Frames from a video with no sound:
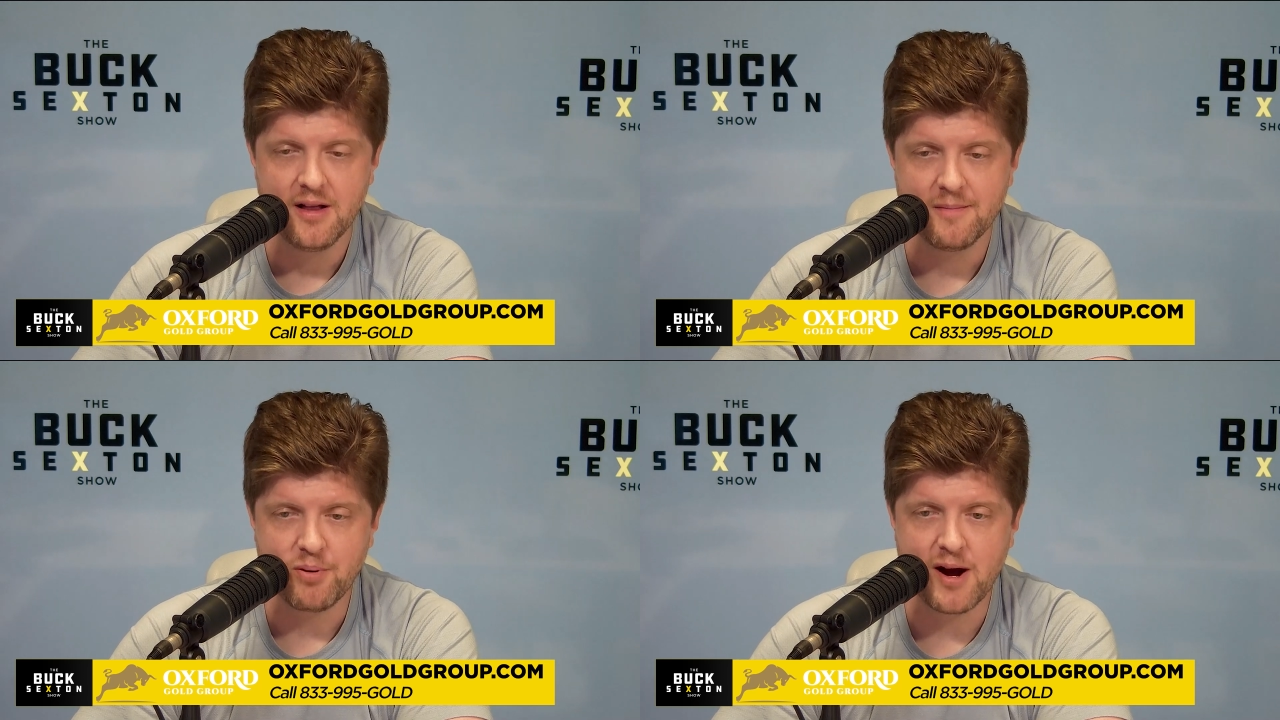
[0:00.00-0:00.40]

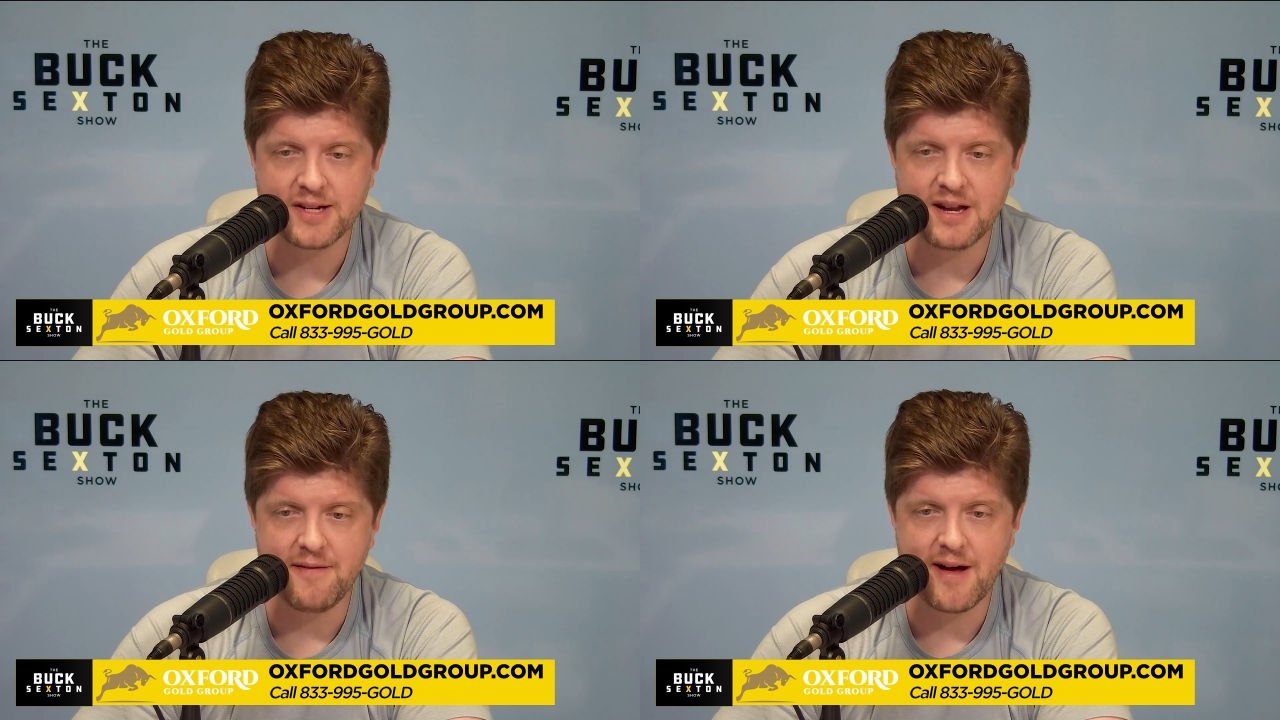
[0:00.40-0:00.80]
The
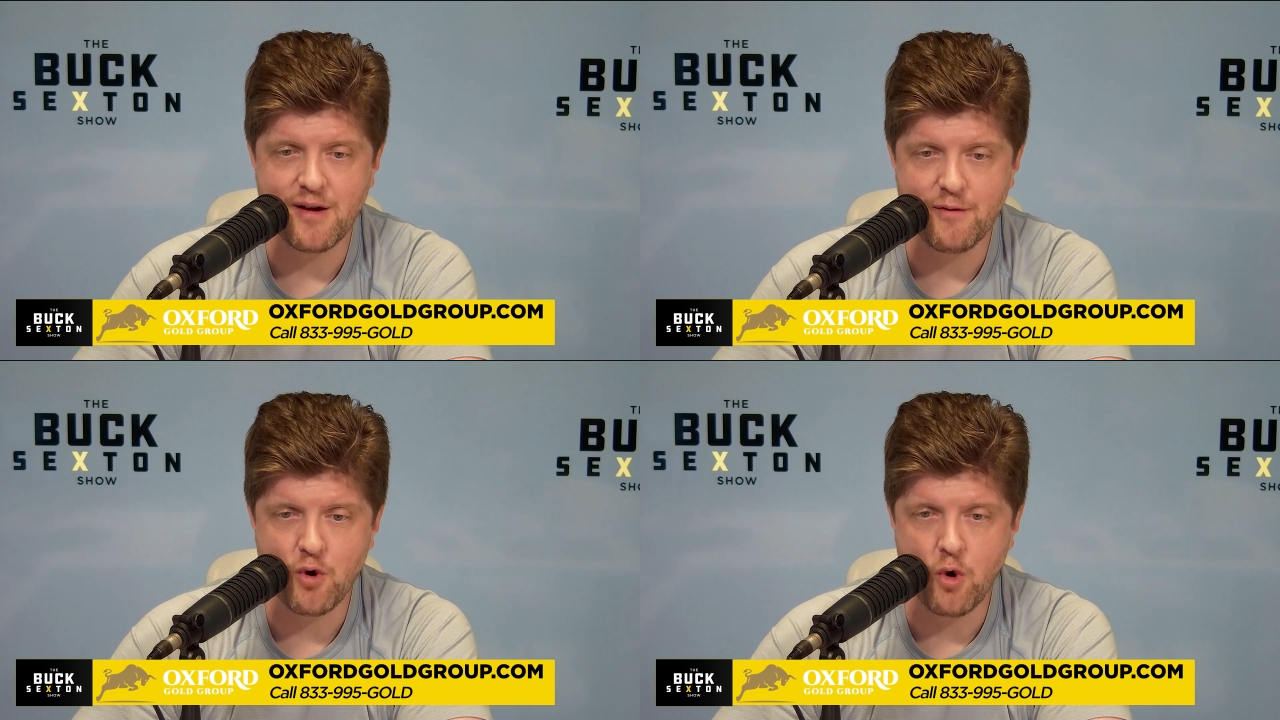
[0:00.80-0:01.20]
price and
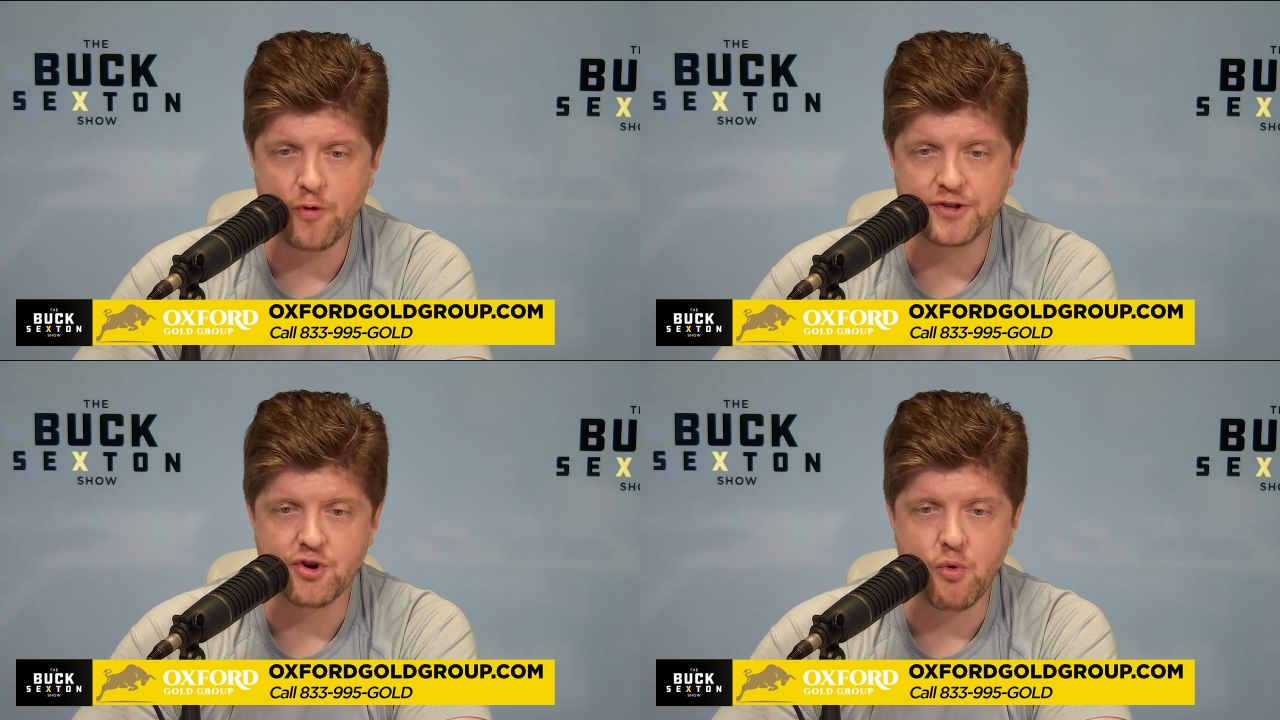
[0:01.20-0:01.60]
value of gold
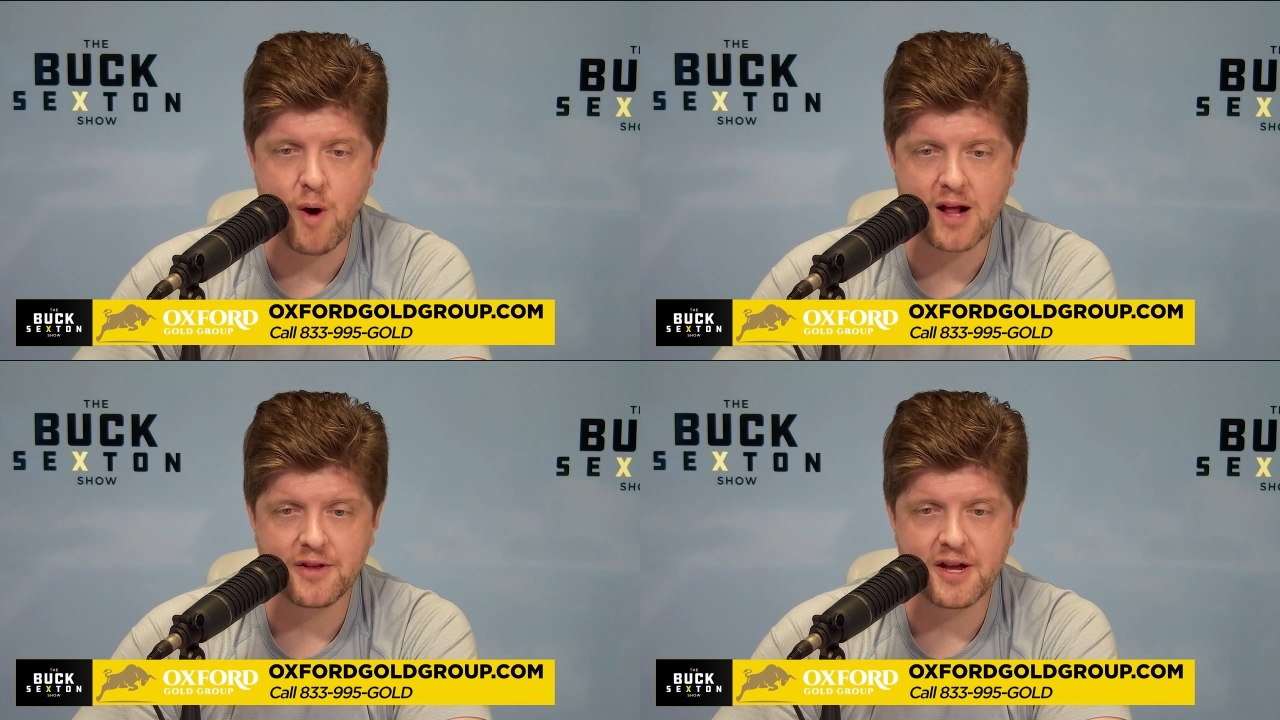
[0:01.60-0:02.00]
is
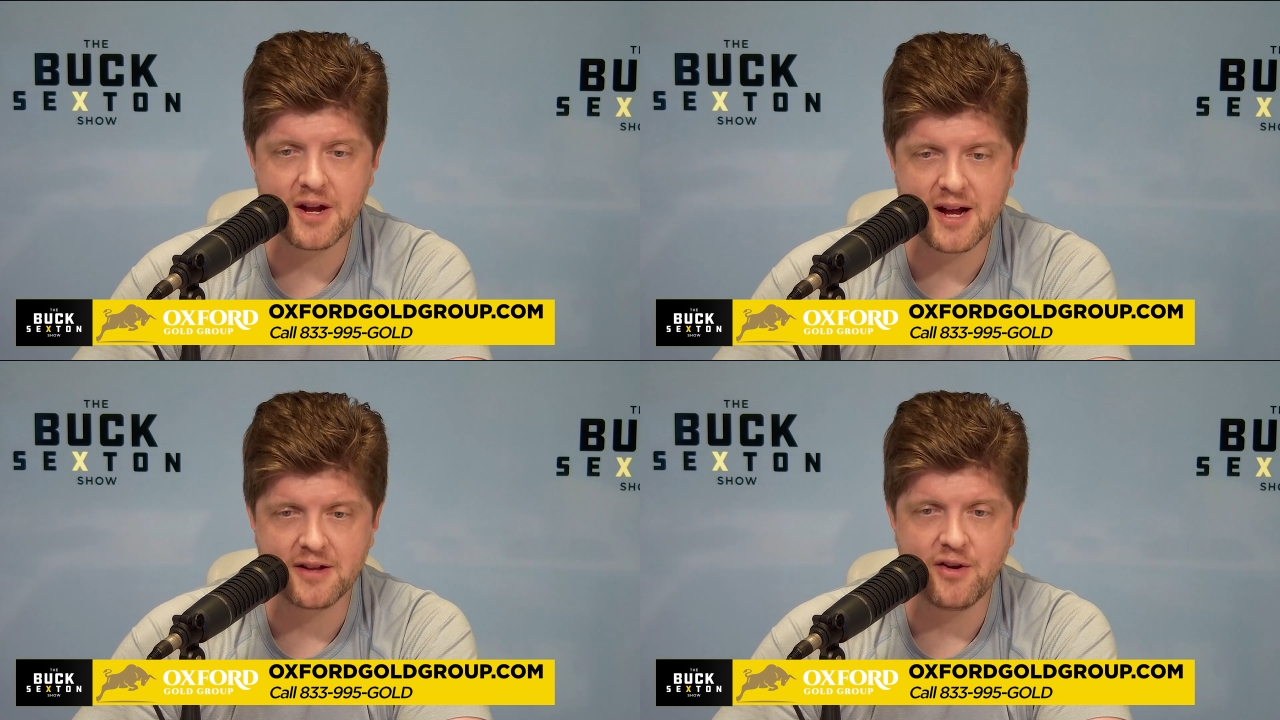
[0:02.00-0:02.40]
directly
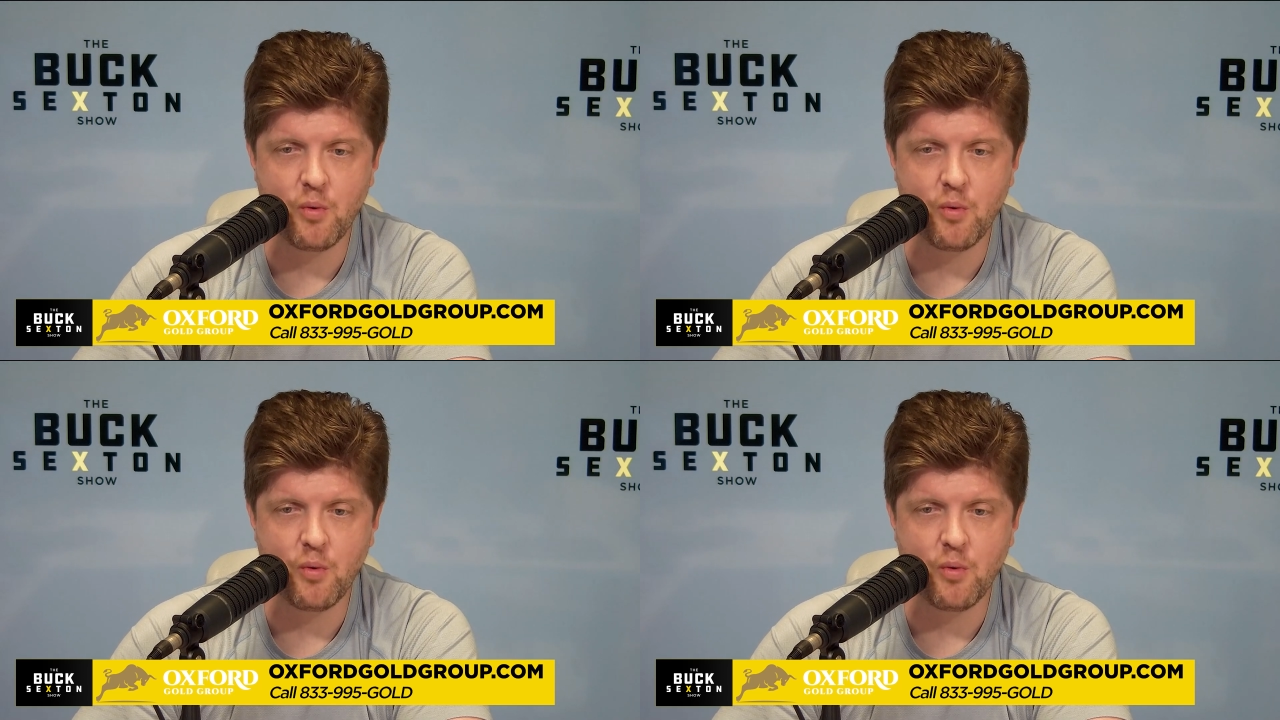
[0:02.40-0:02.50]
connected to